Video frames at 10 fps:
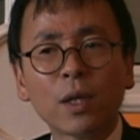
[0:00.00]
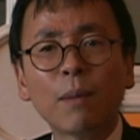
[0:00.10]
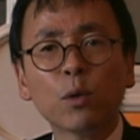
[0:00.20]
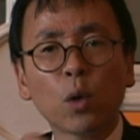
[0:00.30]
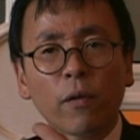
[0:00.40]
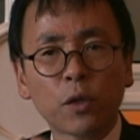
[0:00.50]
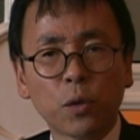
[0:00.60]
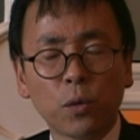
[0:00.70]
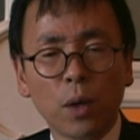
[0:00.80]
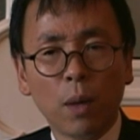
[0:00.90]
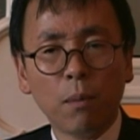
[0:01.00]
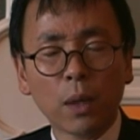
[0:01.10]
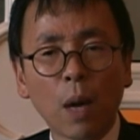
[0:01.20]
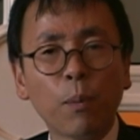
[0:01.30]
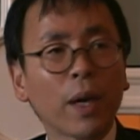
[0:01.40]
some sort of
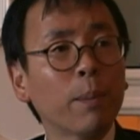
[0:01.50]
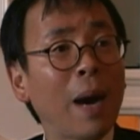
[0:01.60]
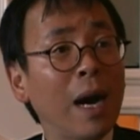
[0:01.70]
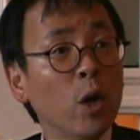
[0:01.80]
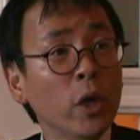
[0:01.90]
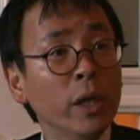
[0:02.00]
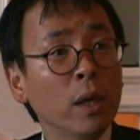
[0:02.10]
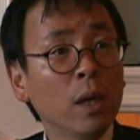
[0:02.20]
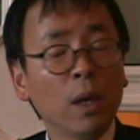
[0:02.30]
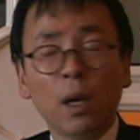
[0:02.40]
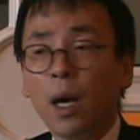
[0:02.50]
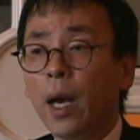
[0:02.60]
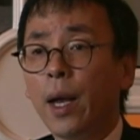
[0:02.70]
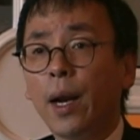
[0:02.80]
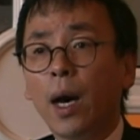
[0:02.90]
monopoly power
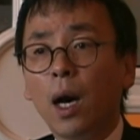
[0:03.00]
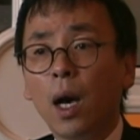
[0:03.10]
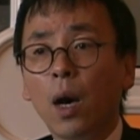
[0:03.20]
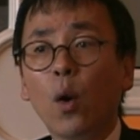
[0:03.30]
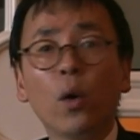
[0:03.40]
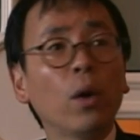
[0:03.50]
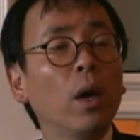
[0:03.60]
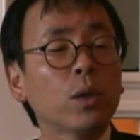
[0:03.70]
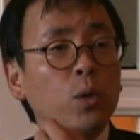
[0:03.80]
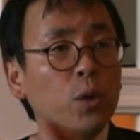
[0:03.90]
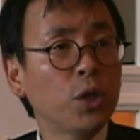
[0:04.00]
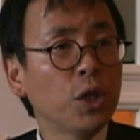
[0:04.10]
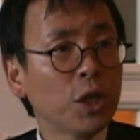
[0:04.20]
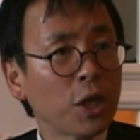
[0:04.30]
or a strategic